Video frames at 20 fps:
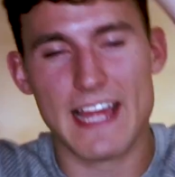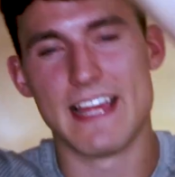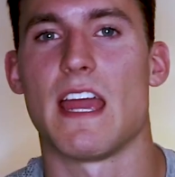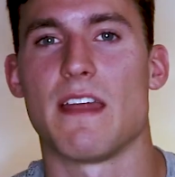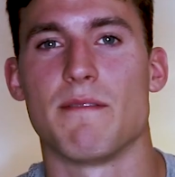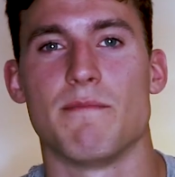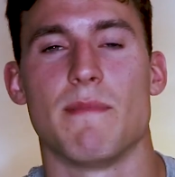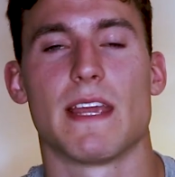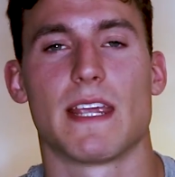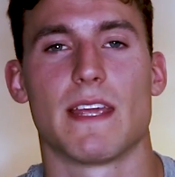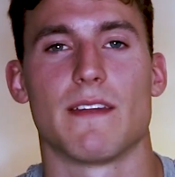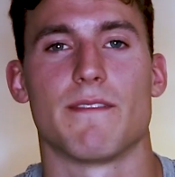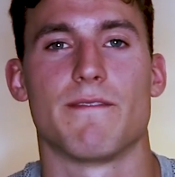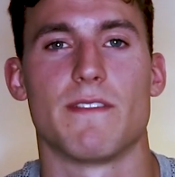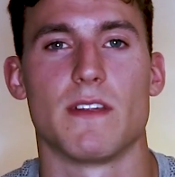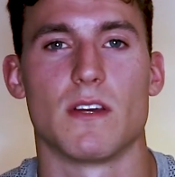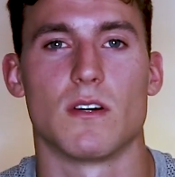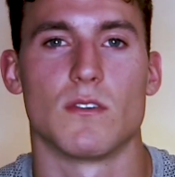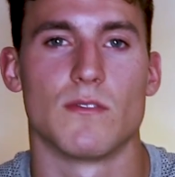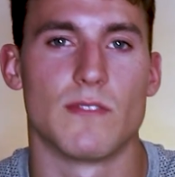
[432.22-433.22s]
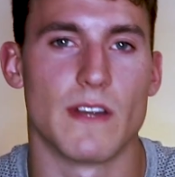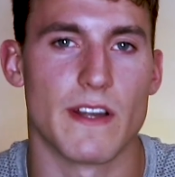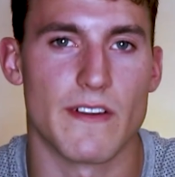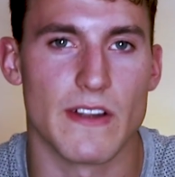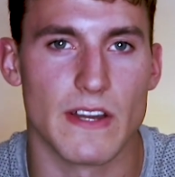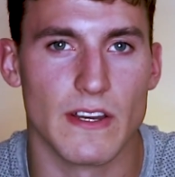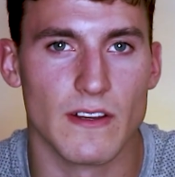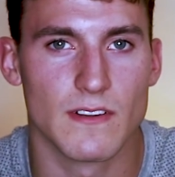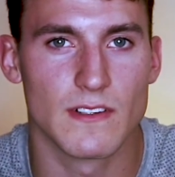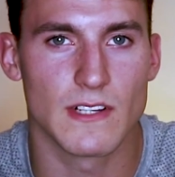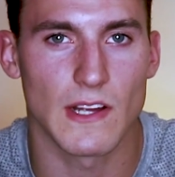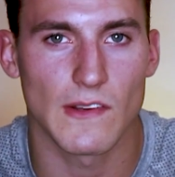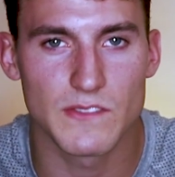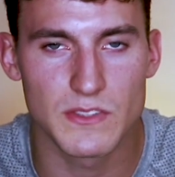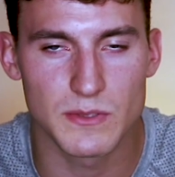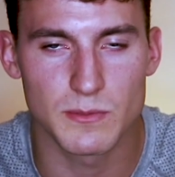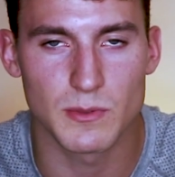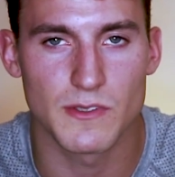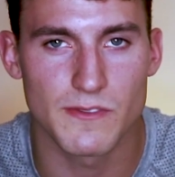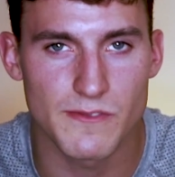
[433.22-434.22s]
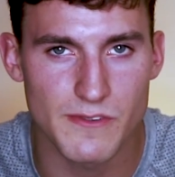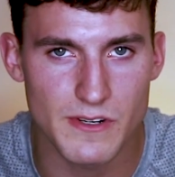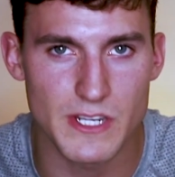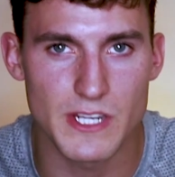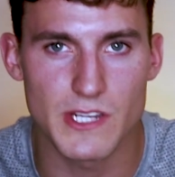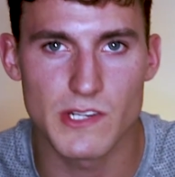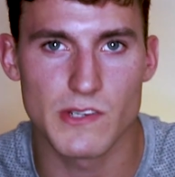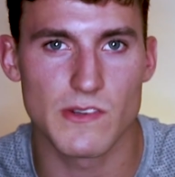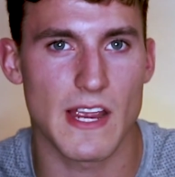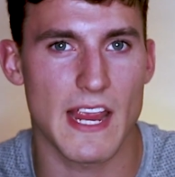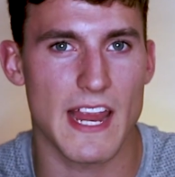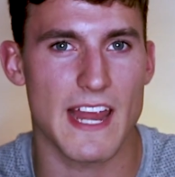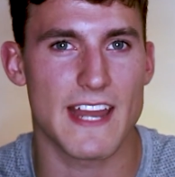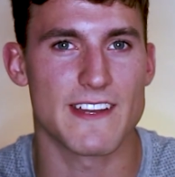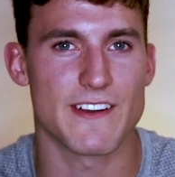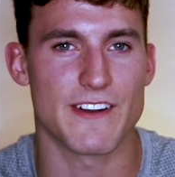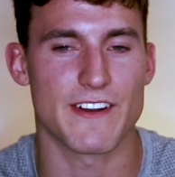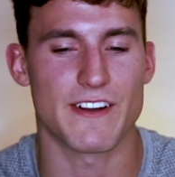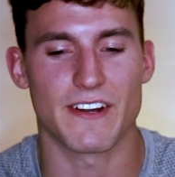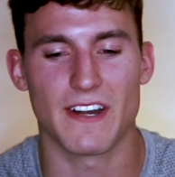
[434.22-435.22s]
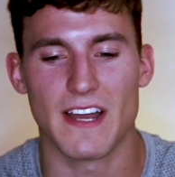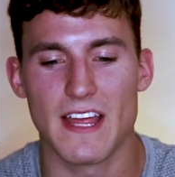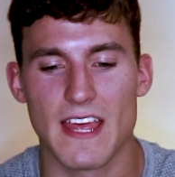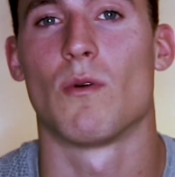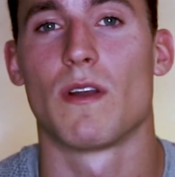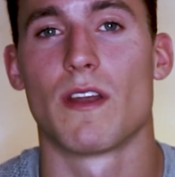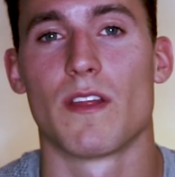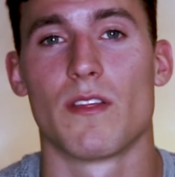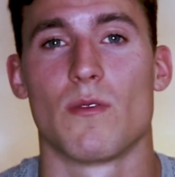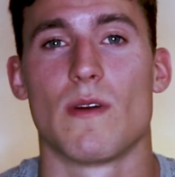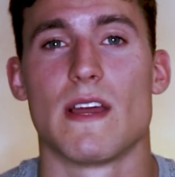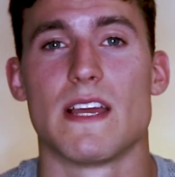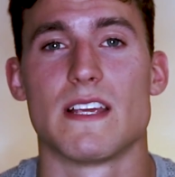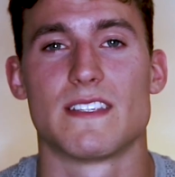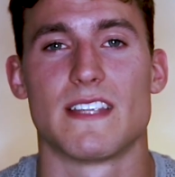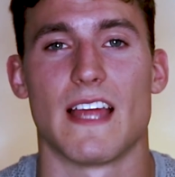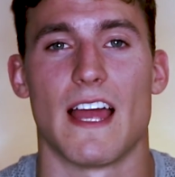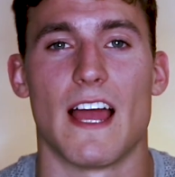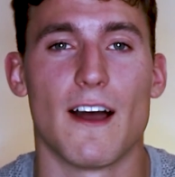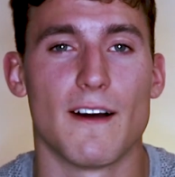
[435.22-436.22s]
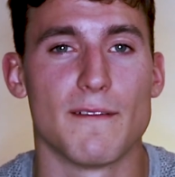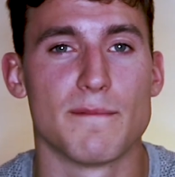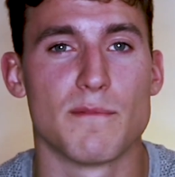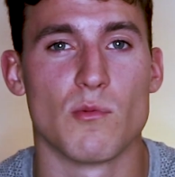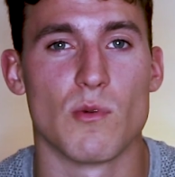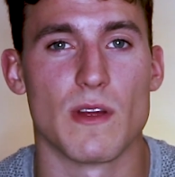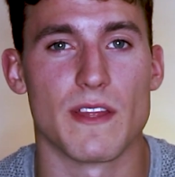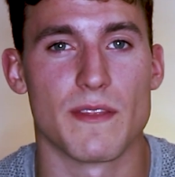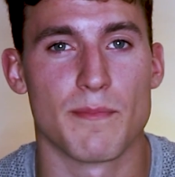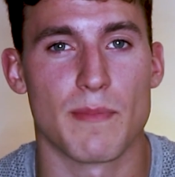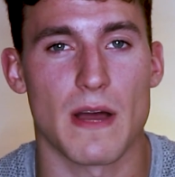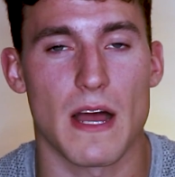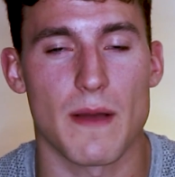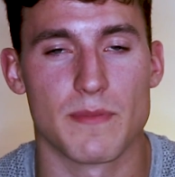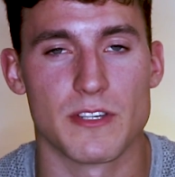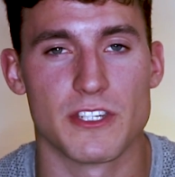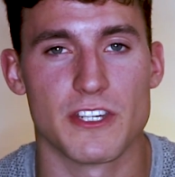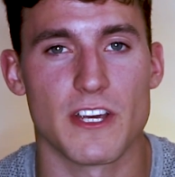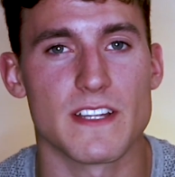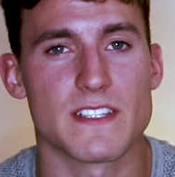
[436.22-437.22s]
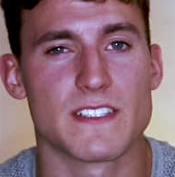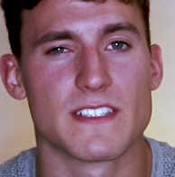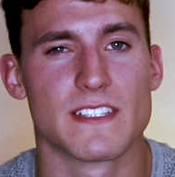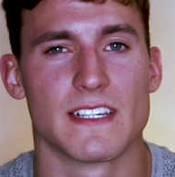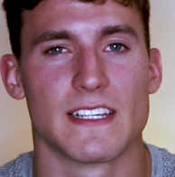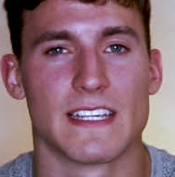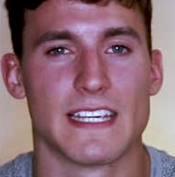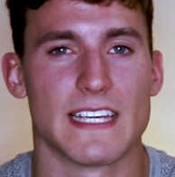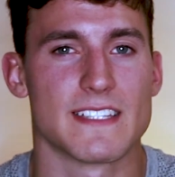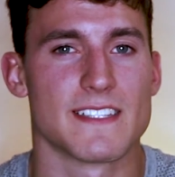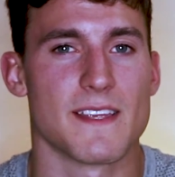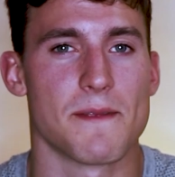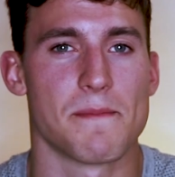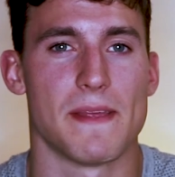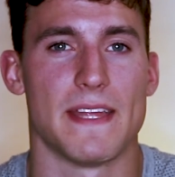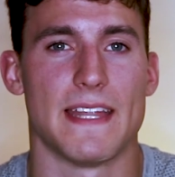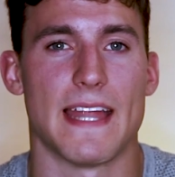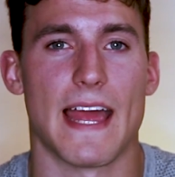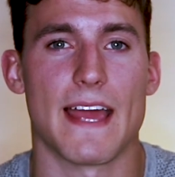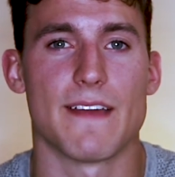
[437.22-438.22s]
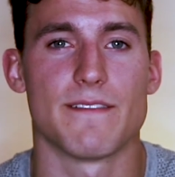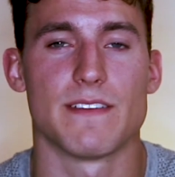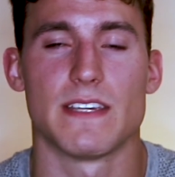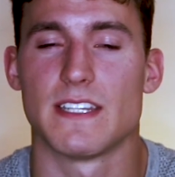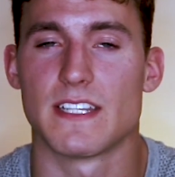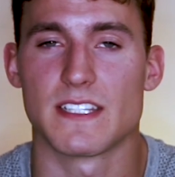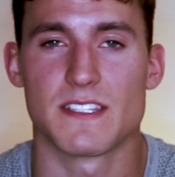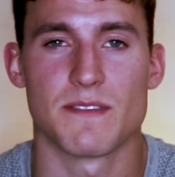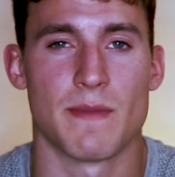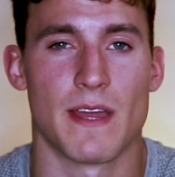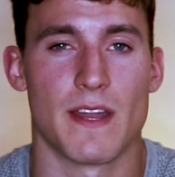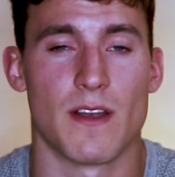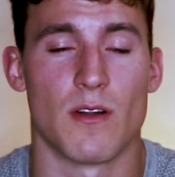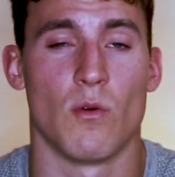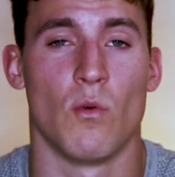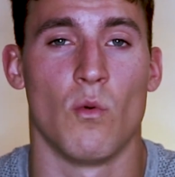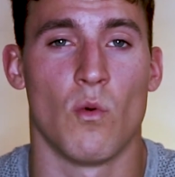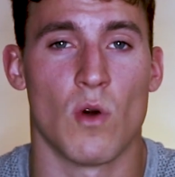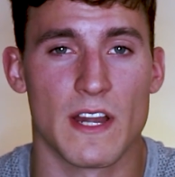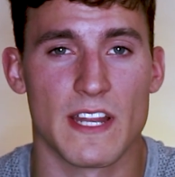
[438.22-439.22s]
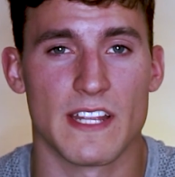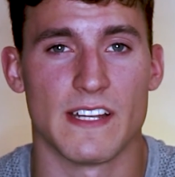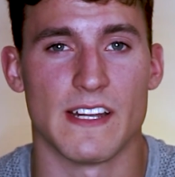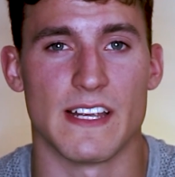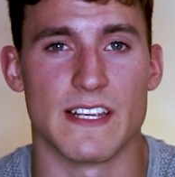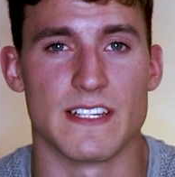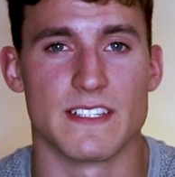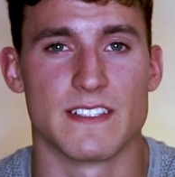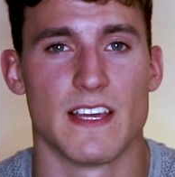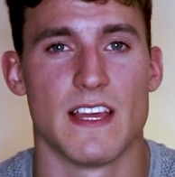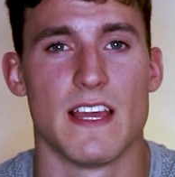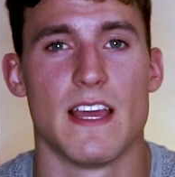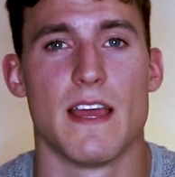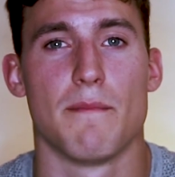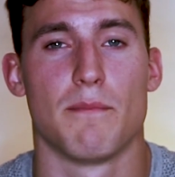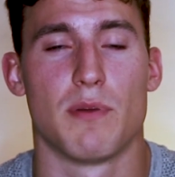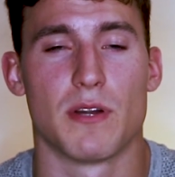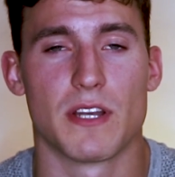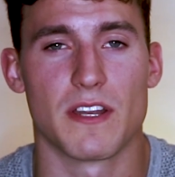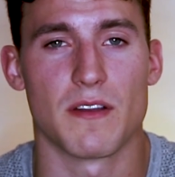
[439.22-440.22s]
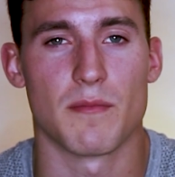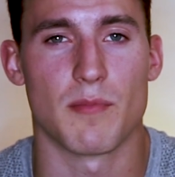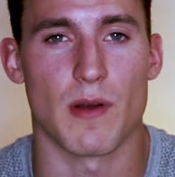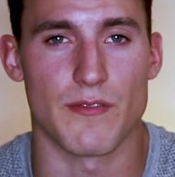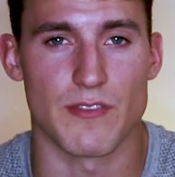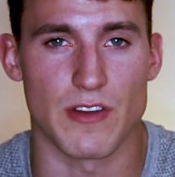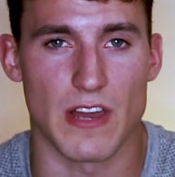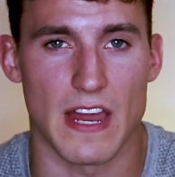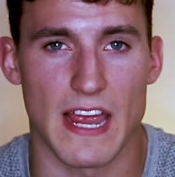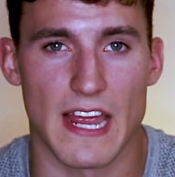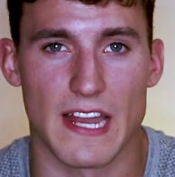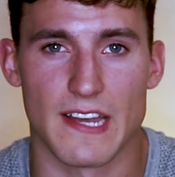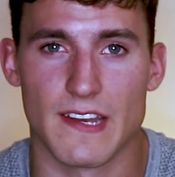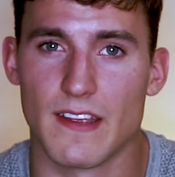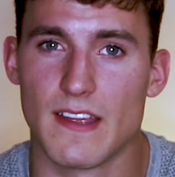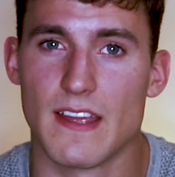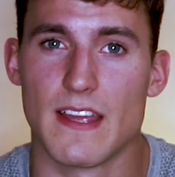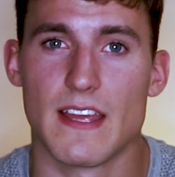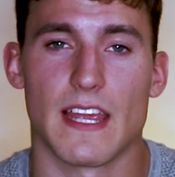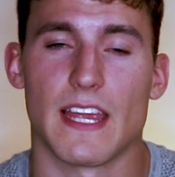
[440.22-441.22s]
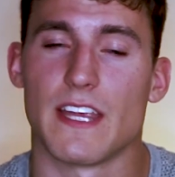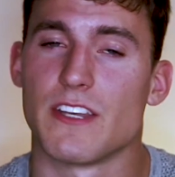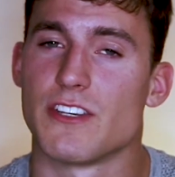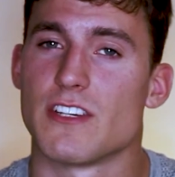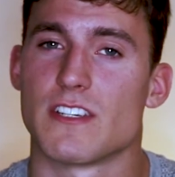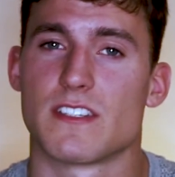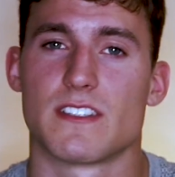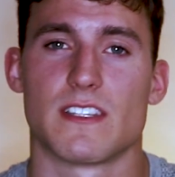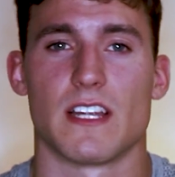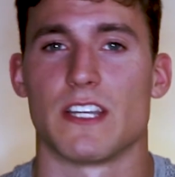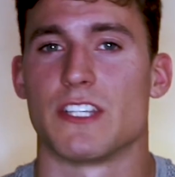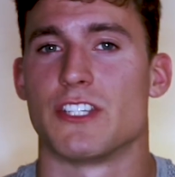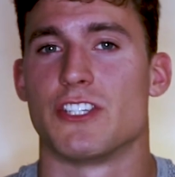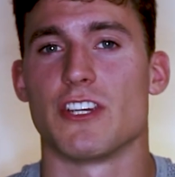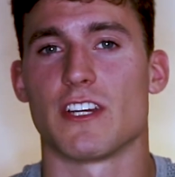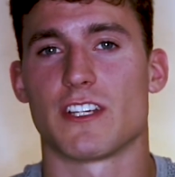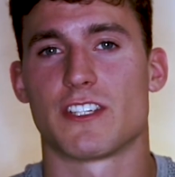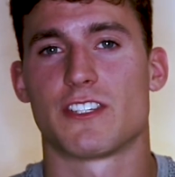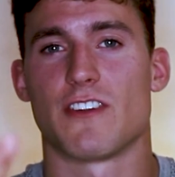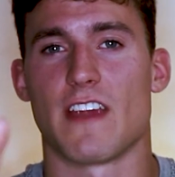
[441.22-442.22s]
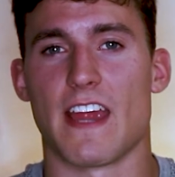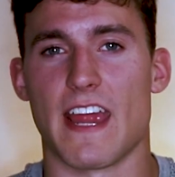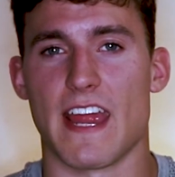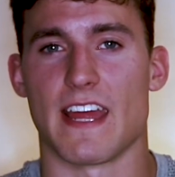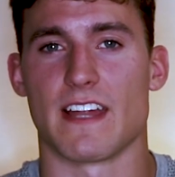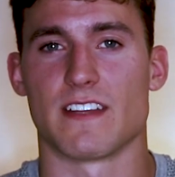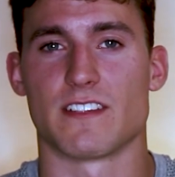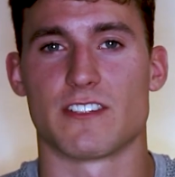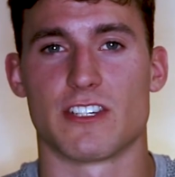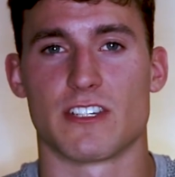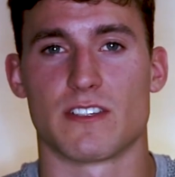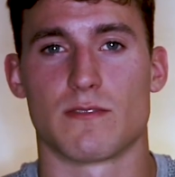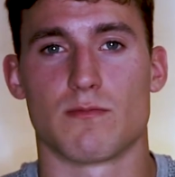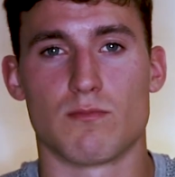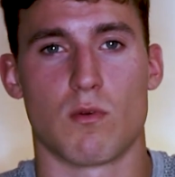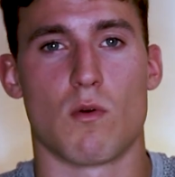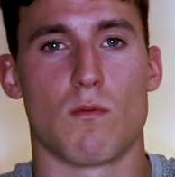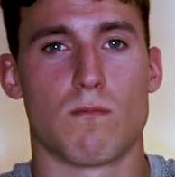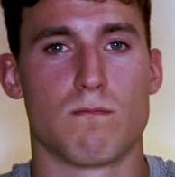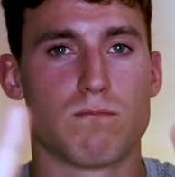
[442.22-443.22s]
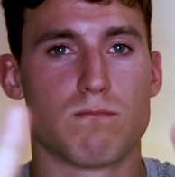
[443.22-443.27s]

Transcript: and make it feel very comfortable for you and her. One of the ways to help with pop adjusts, get something heavy, doesn't matter what it is, put it above your head, and just adjust your hands. Just